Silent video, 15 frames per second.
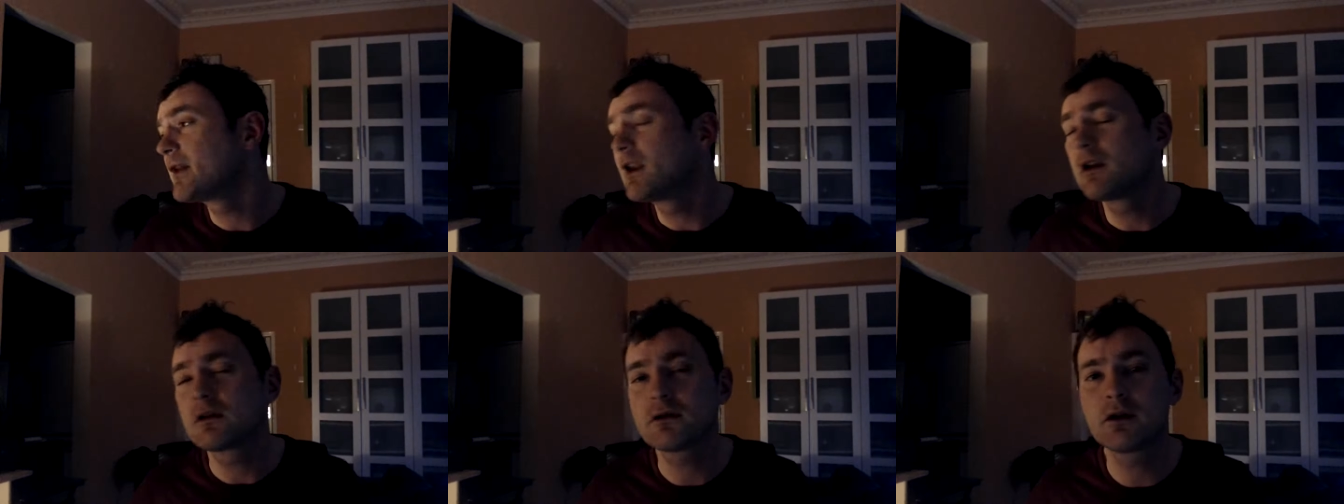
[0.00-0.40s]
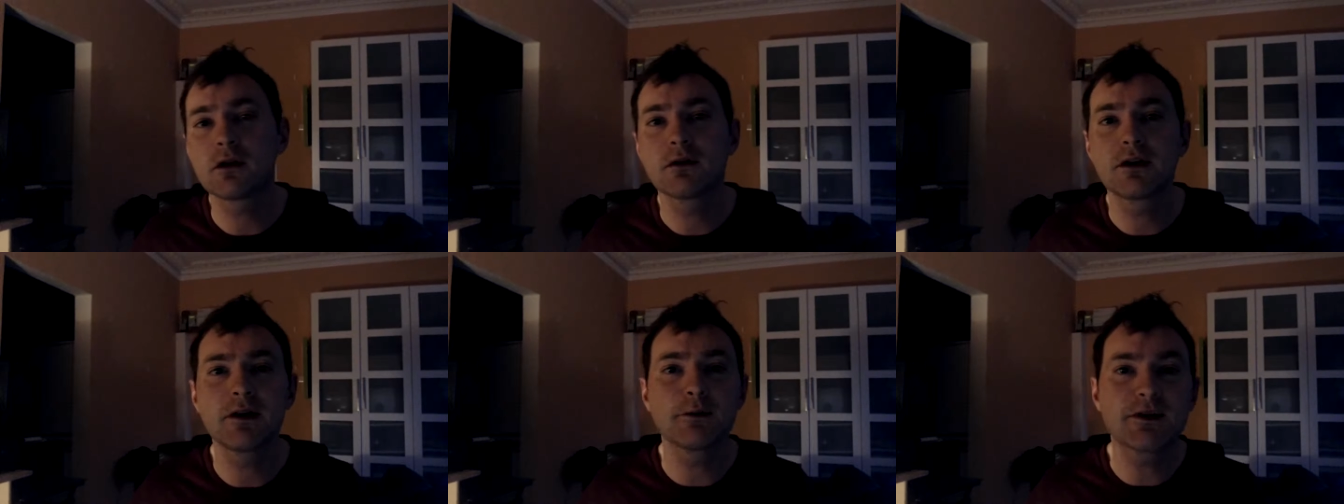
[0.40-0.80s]

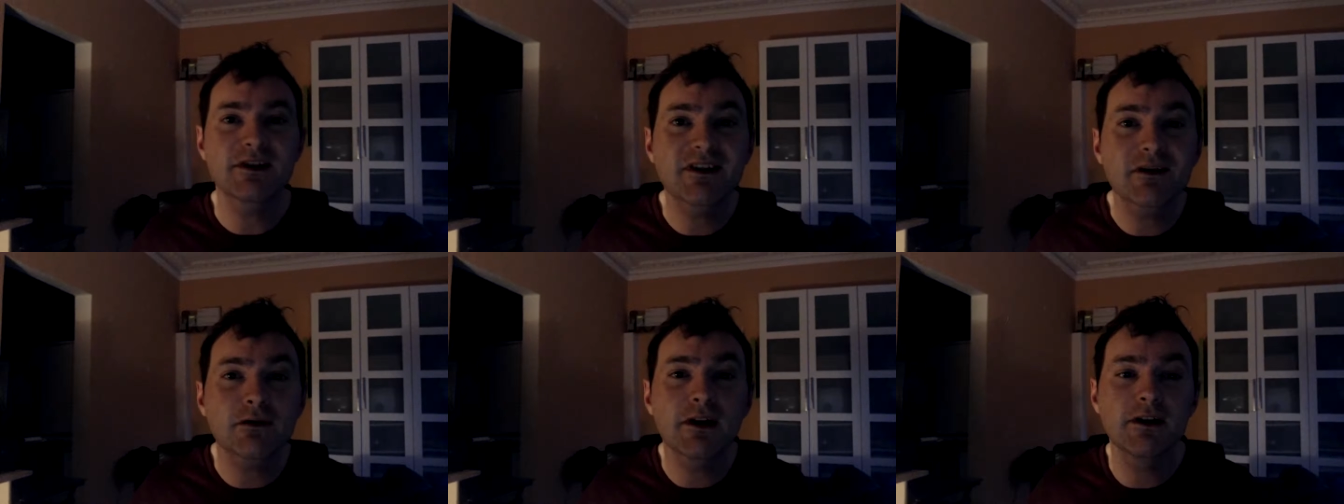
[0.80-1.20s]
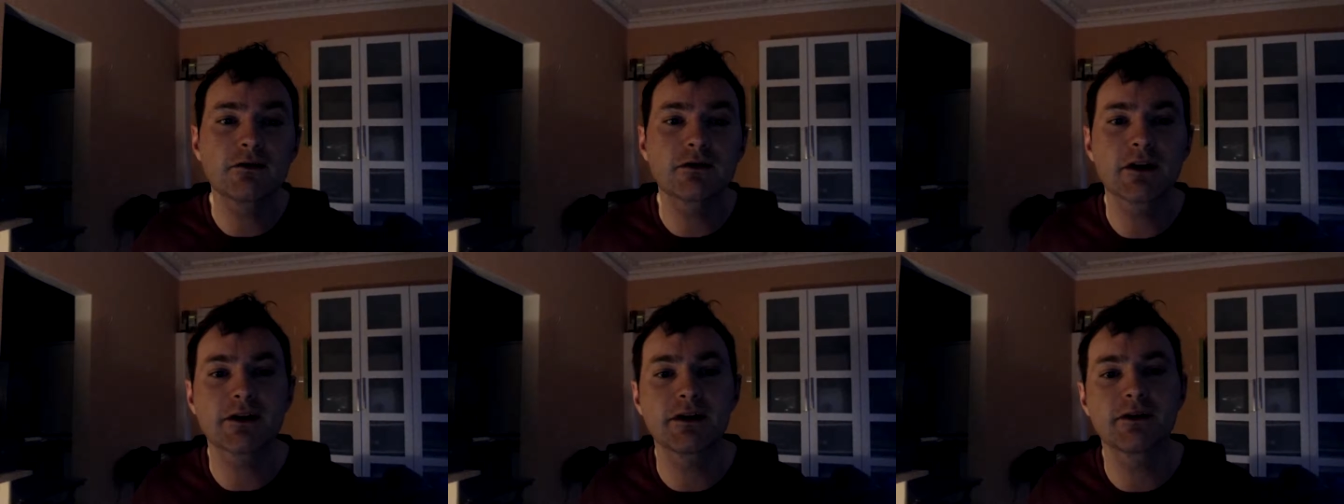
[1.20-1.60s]
It was still
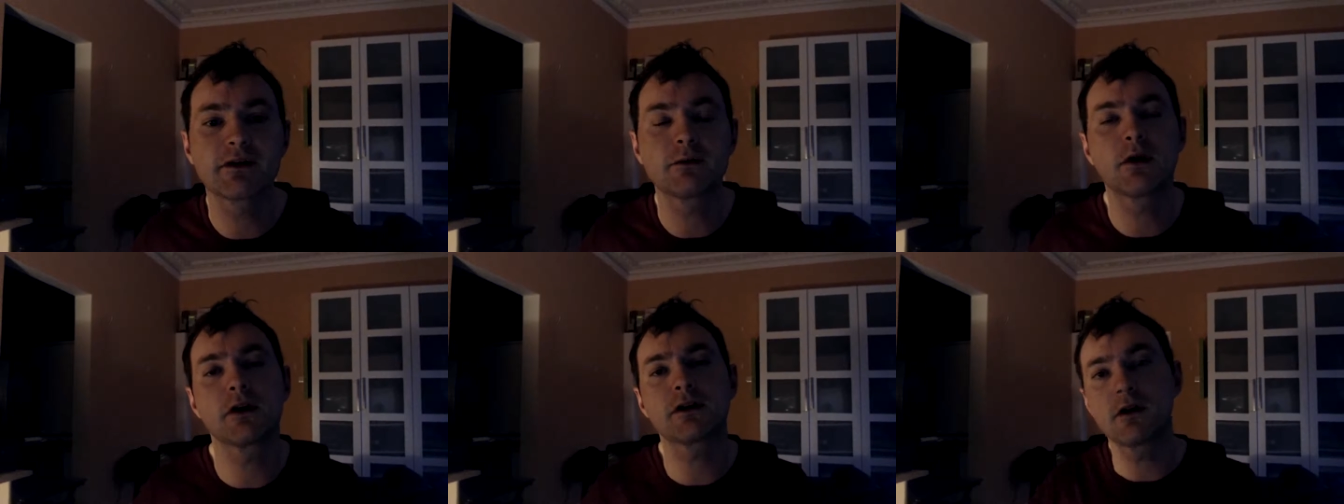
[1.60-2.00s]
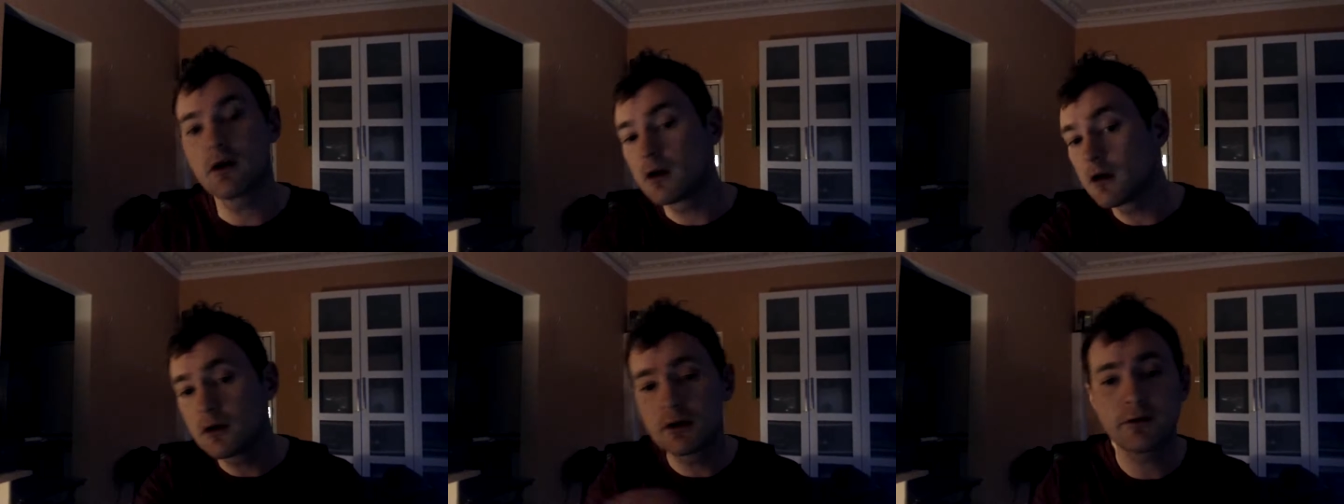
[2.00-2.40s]
interesting to watch.
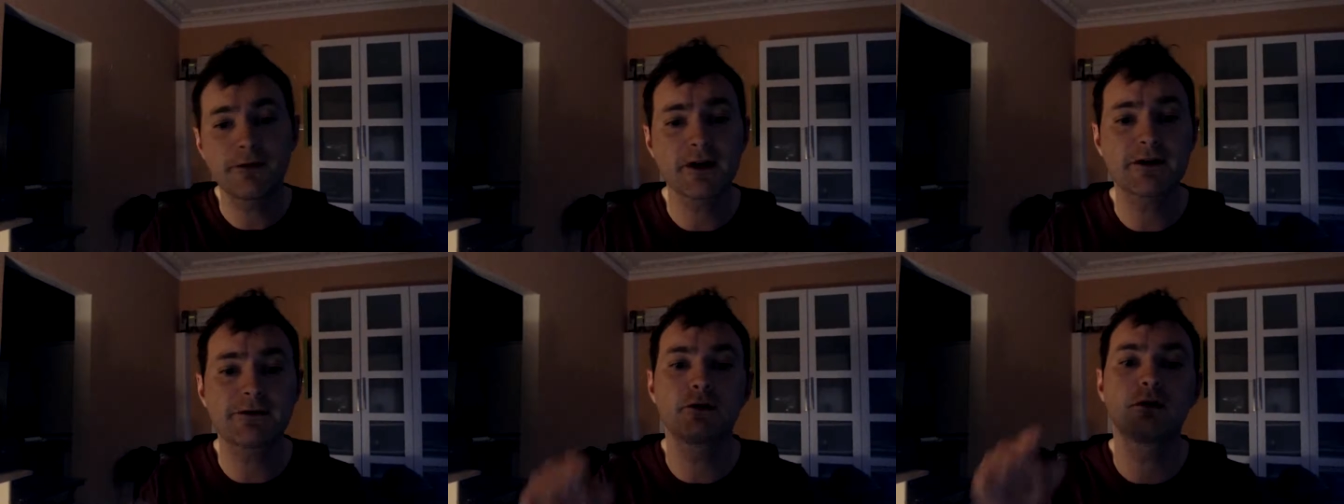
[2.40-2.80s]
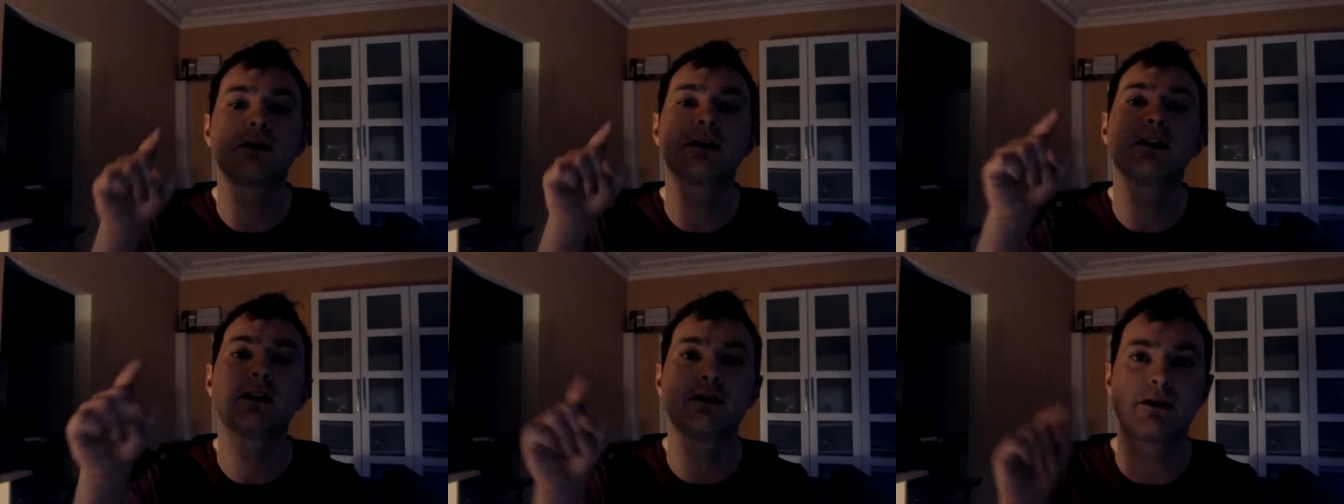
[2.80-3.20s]
You fast forward and
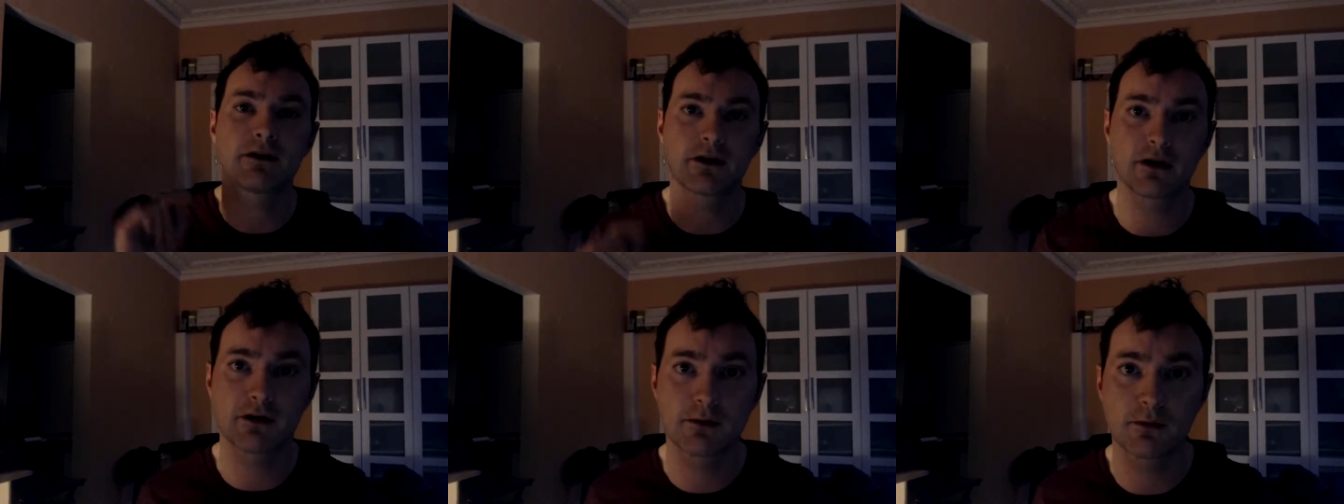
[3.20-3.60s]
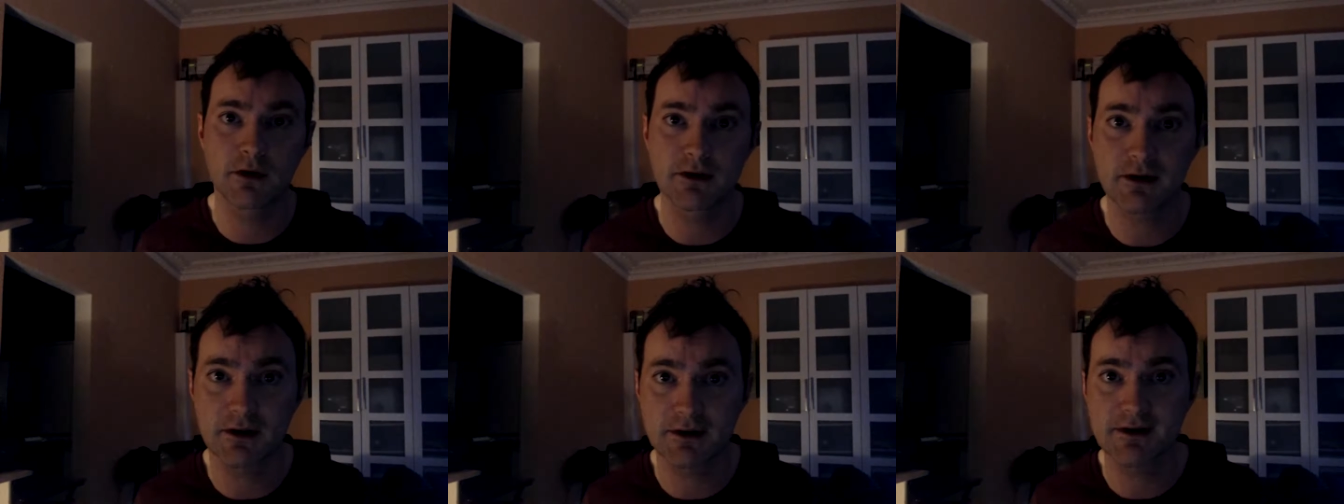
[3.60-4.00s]
then you start to watch
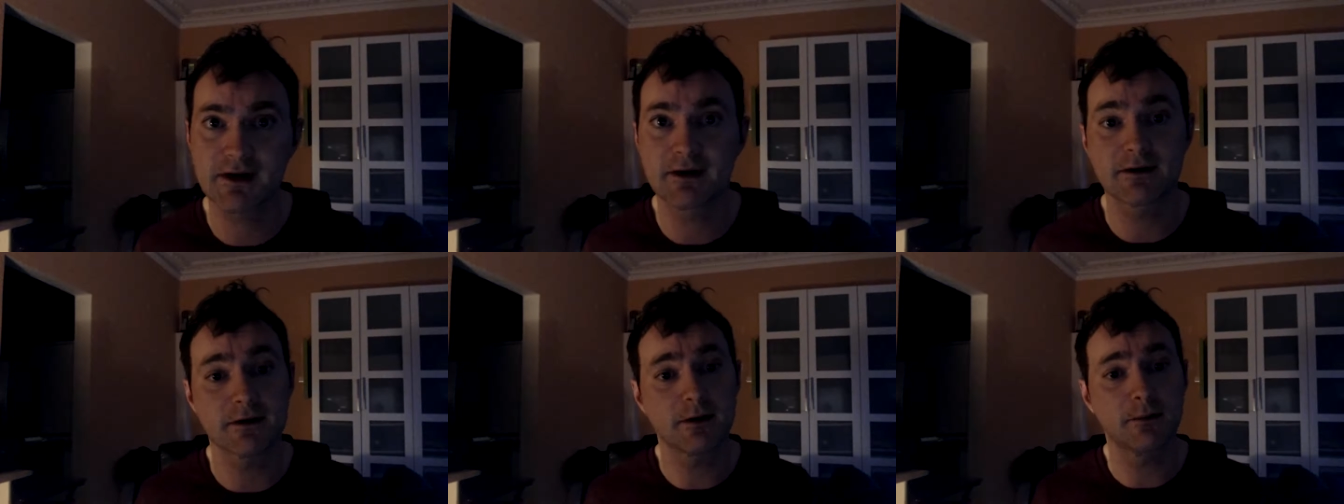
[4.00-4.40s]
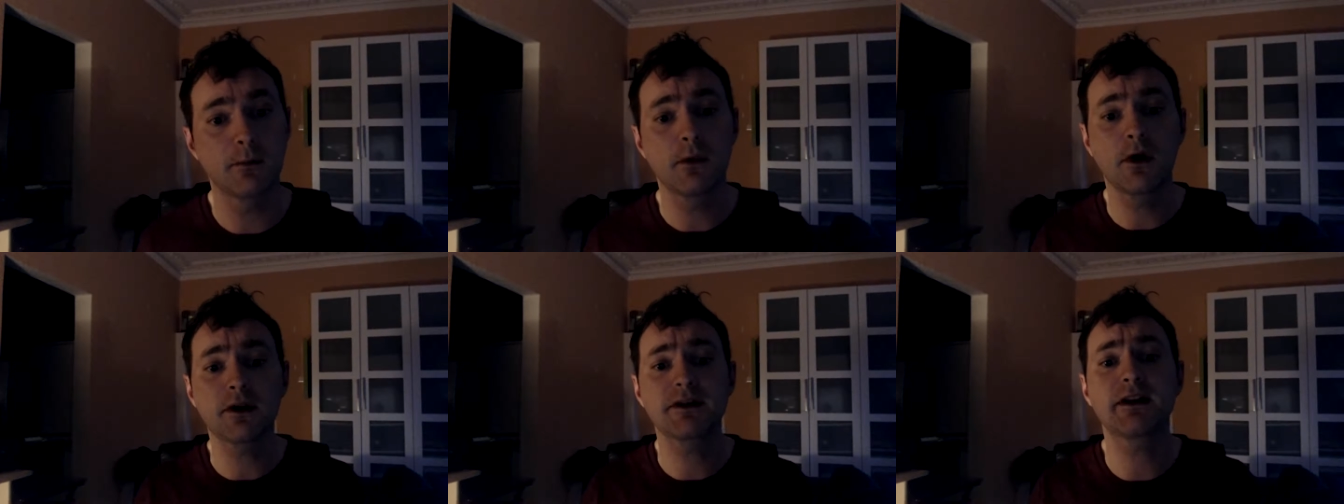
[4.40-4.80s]
Arteta.
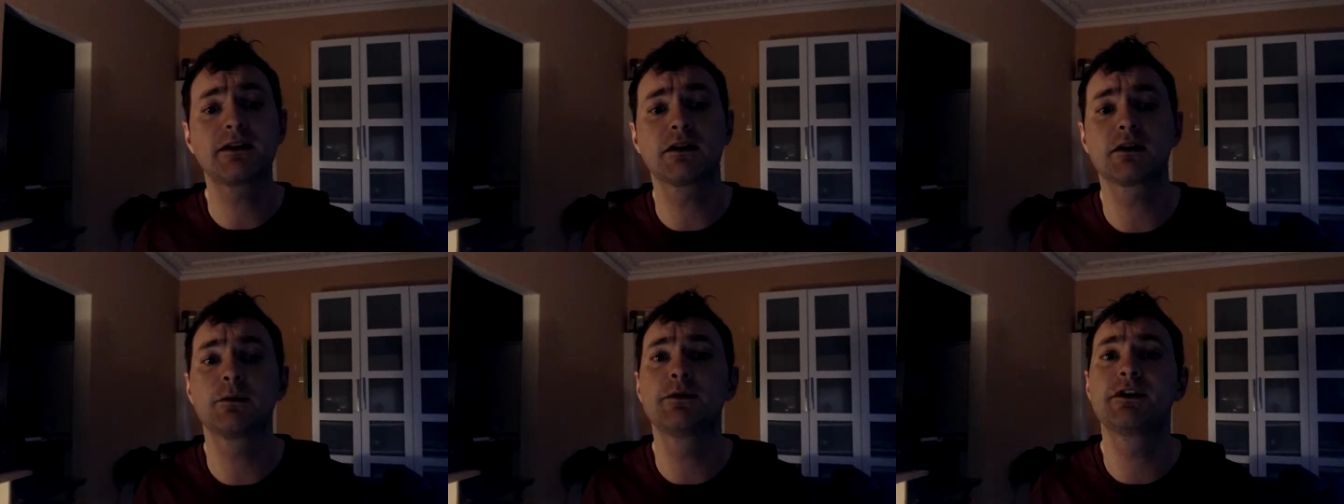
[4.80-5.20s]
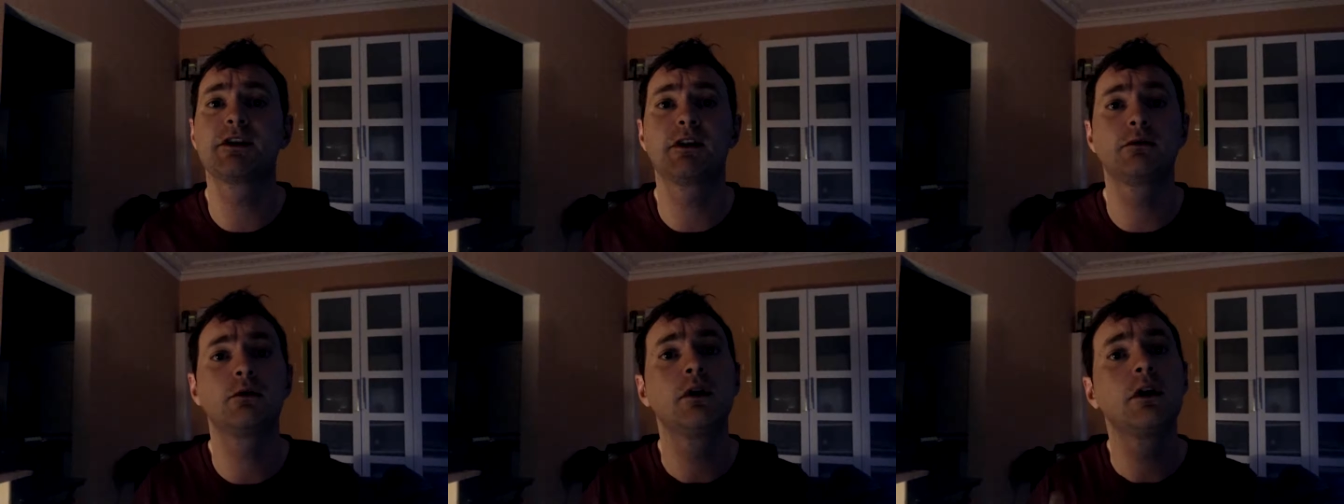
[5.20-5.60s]
Arteta comes
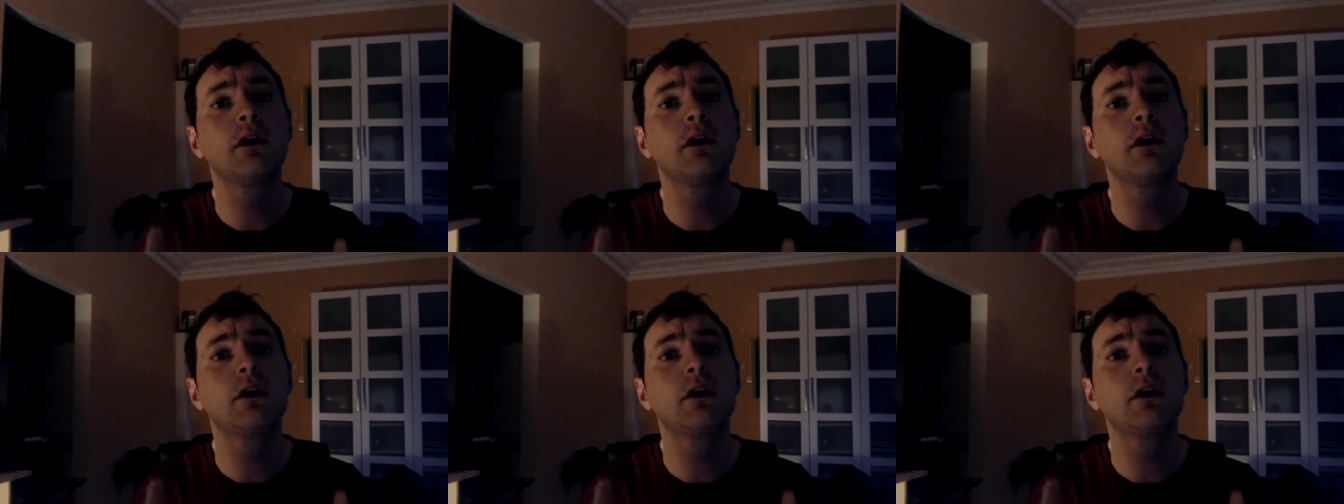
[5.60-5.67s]
in.